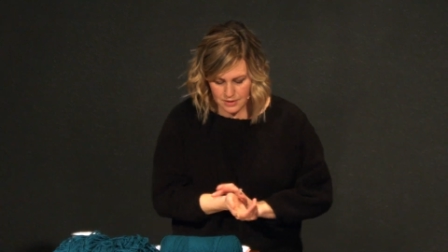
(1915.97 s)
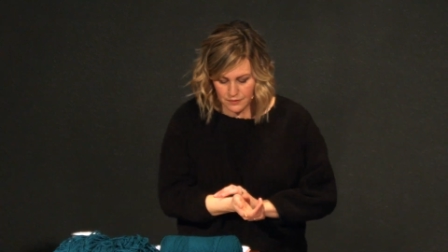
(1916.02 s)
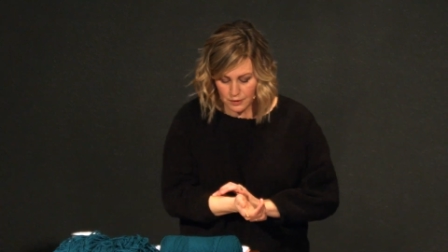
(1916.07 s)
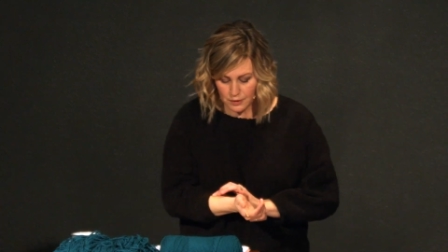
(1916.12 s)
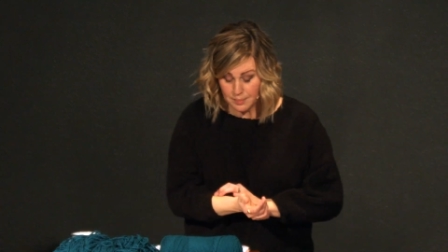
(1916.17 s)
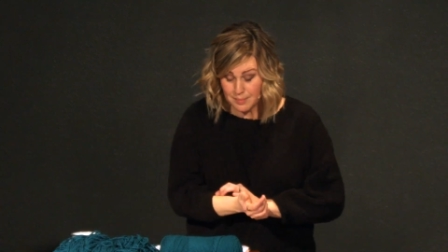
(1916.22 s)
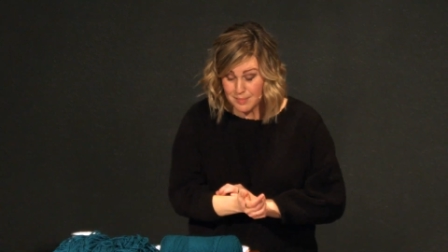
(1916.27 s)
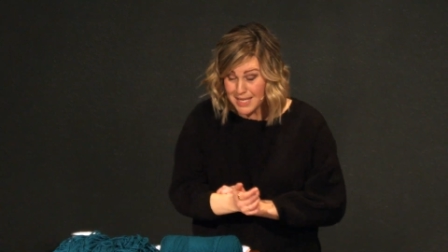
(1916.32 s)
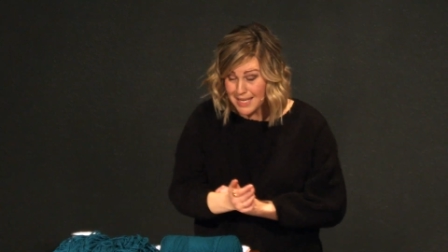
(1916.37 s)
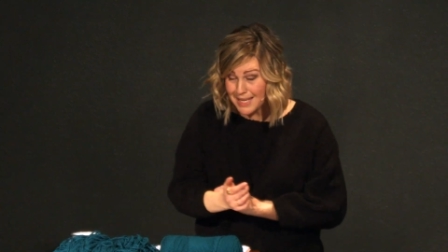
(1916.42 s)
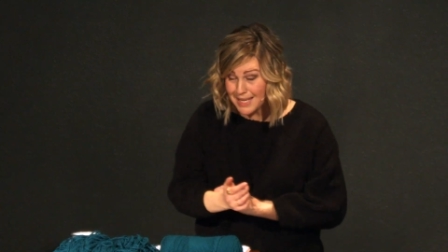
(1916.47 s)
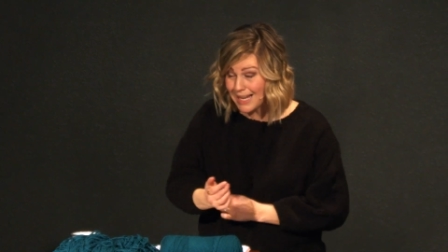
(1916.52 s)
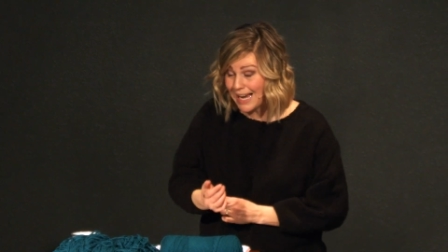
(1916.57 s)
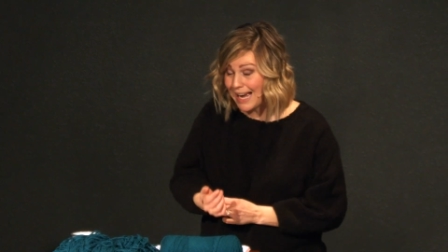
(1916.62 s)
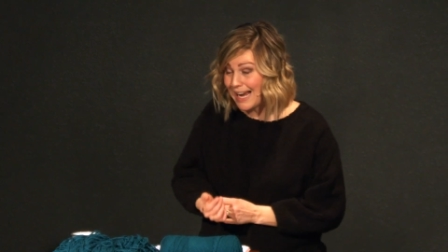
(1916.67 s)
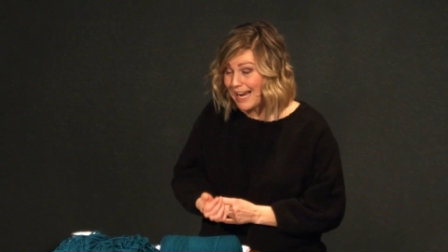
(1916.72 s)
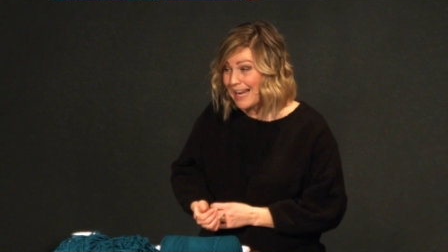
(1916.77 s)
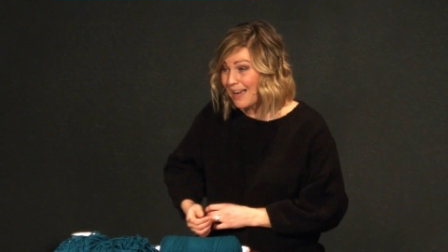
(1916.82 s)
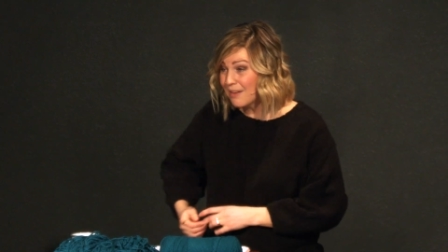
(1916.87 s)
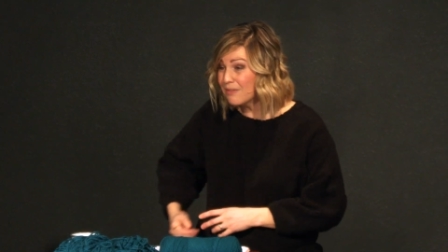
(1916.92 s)
For me,
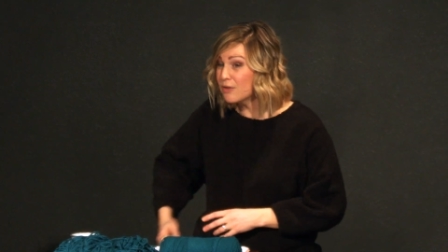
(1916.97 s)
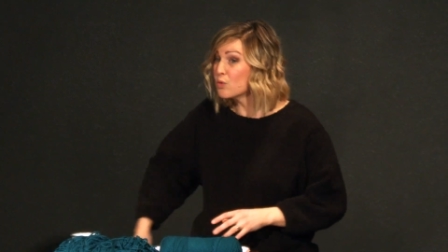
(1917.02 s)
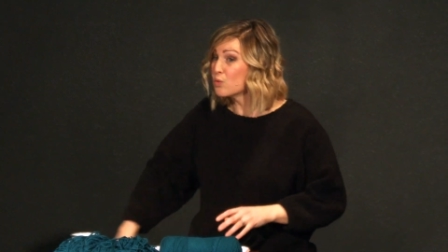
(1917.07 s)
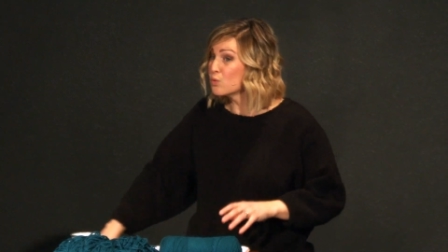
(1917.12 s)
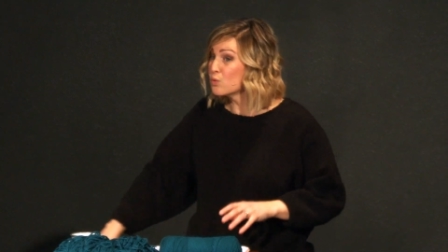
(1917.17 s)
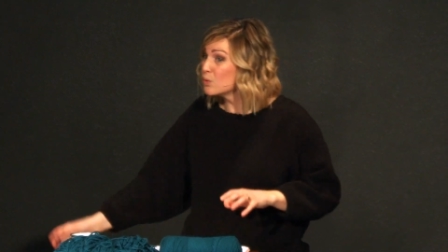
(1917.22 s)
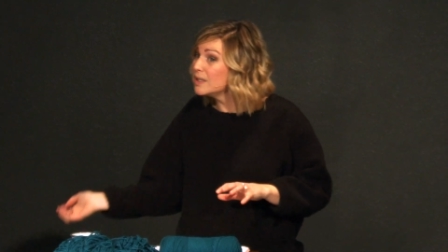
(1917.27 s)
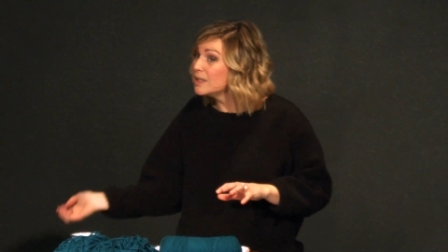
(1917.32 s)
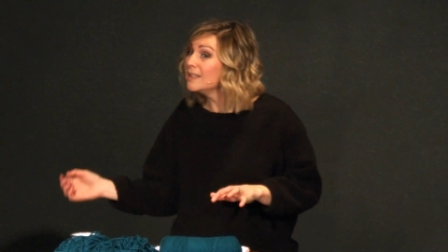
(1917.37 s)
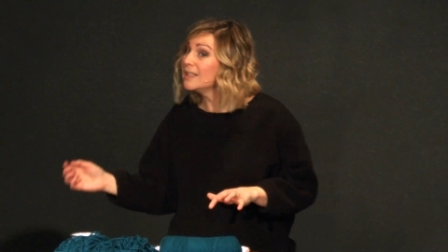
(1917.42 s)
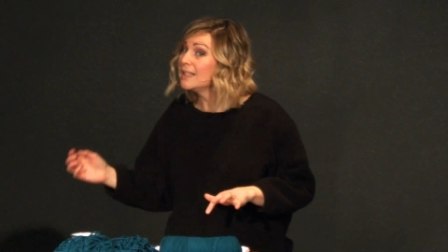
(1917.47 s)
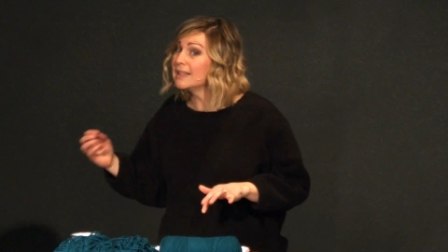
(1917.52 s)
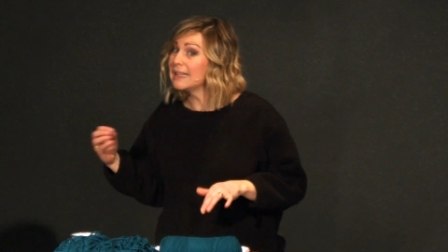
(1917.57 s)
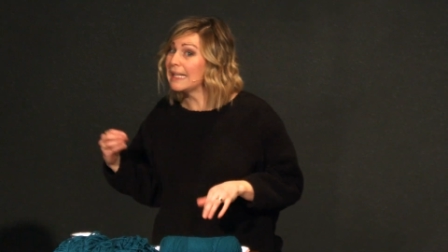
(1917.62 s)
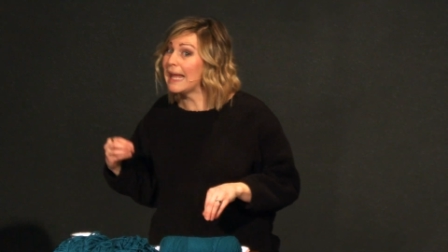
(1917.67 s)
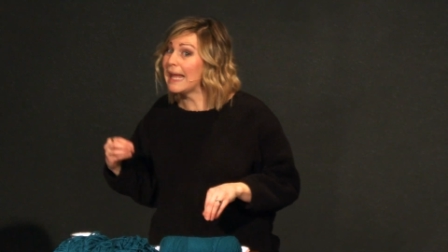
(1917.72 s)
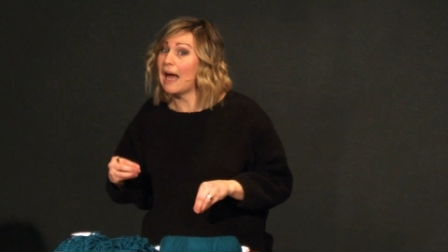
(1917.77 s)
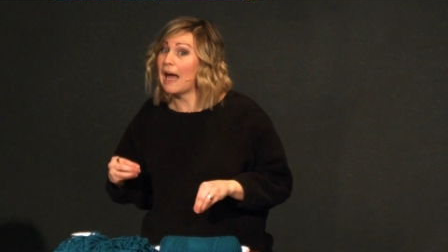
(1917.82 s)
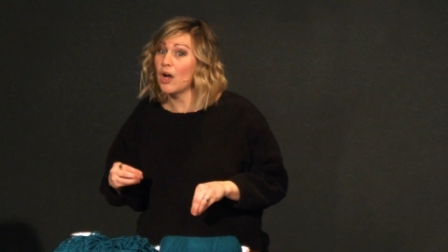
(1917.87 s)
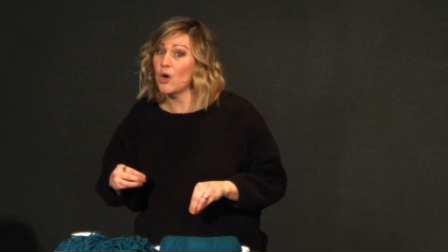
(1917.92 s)
I have a really
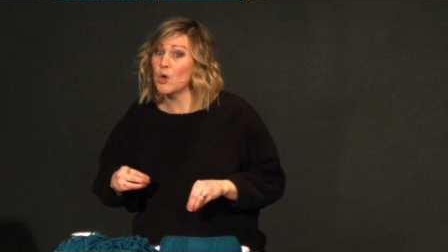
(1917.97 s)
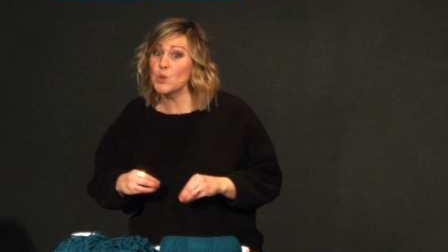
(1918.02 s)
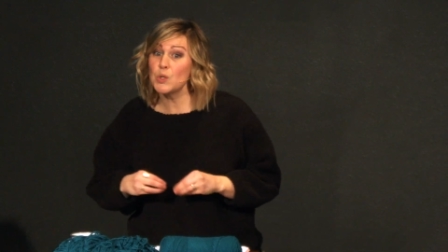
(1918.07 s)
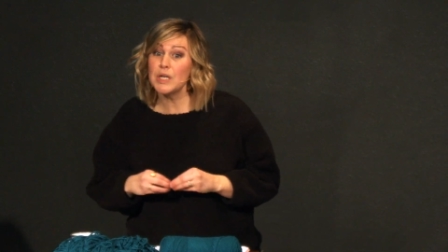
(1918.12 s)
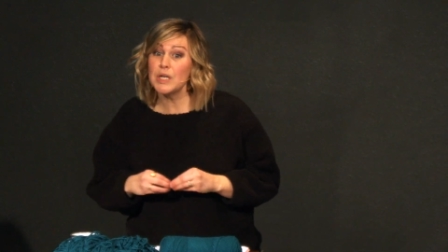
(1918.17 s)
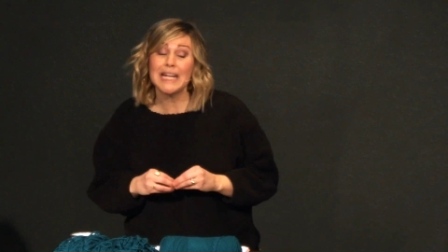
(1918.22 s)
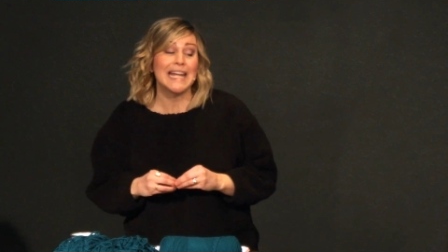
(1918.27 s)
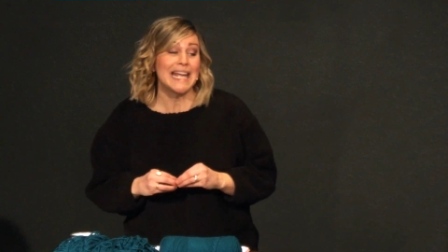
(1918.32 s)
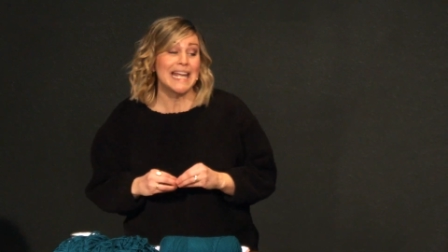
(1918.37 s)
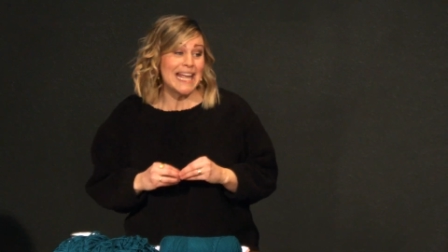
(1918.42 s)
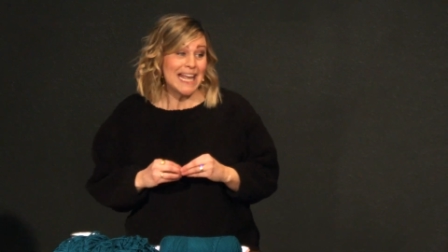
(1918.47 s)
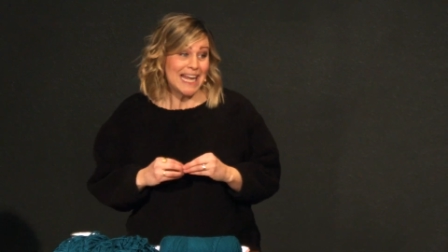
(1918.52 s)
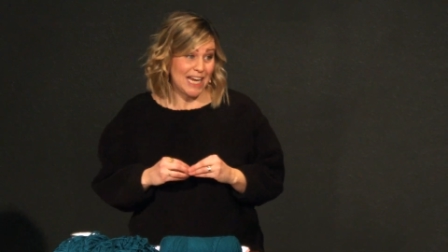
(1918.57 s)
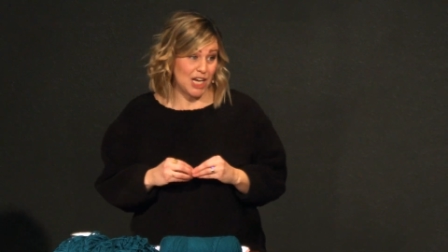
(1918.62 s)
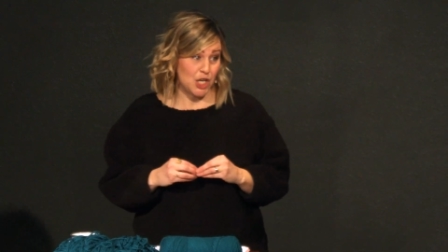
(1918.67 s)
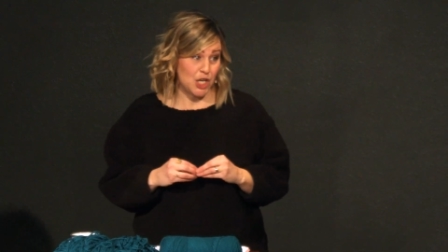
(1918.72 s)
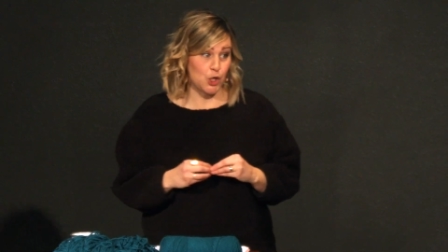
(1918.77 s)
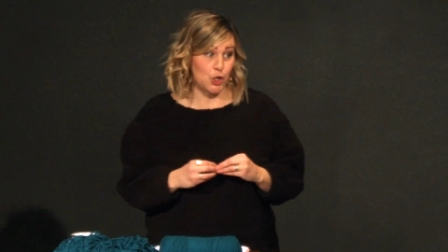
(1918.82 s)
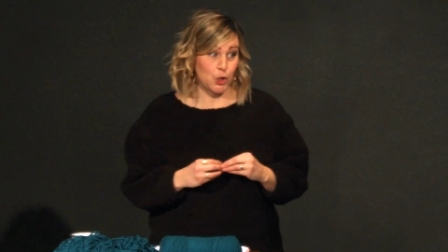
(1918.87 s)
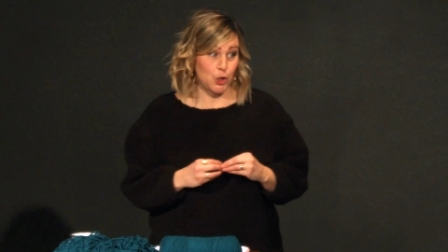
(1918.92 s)
loud
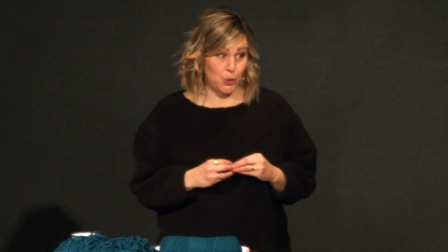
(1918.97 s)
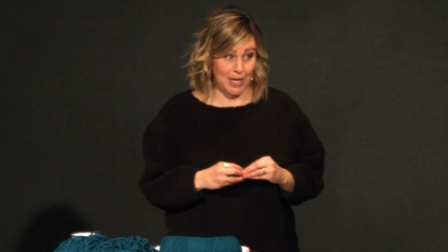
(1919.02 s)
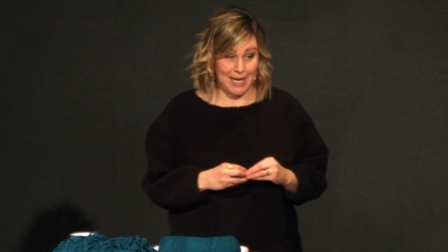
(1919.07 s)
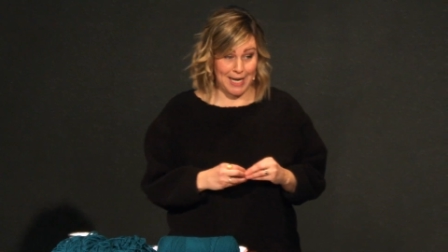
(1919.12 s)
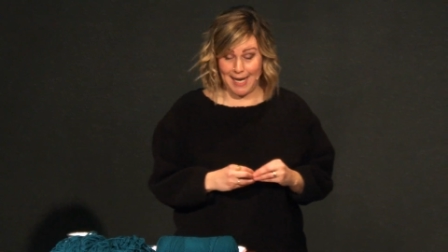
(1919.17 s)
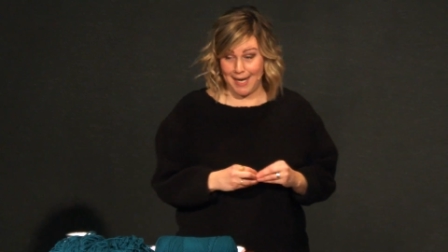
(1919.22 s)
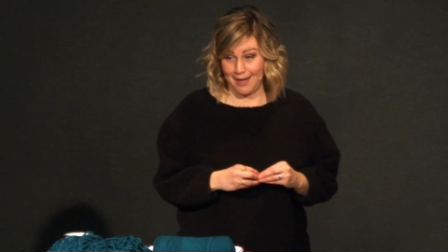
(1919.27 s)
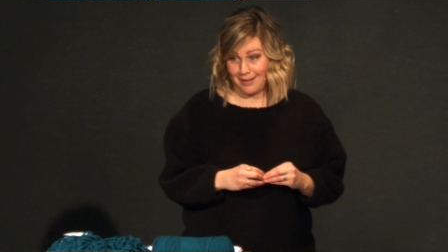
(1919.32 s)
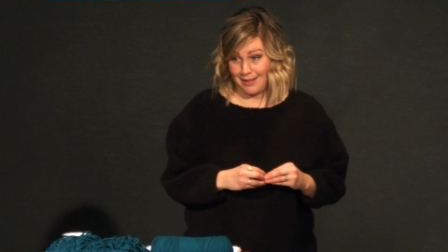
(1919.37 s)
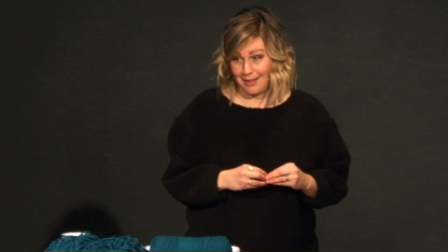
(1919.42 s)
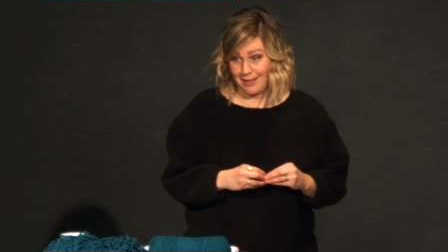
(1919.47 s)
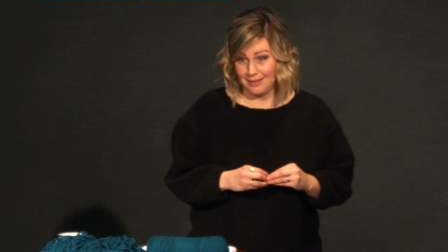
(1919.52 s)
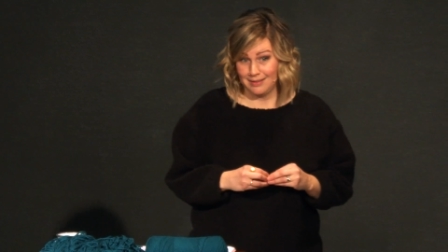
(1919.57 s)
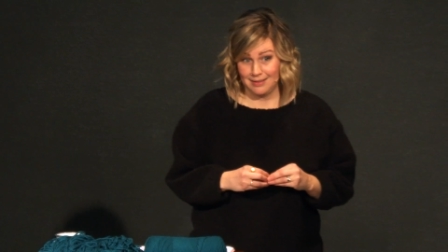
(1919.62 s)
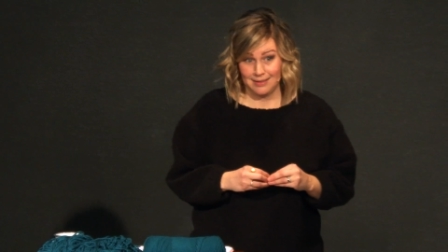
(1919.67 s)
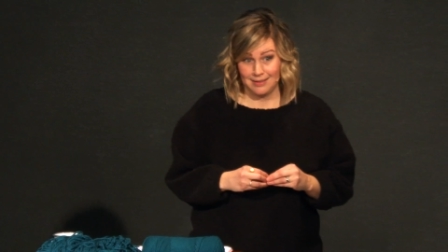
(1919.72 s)
inner critic.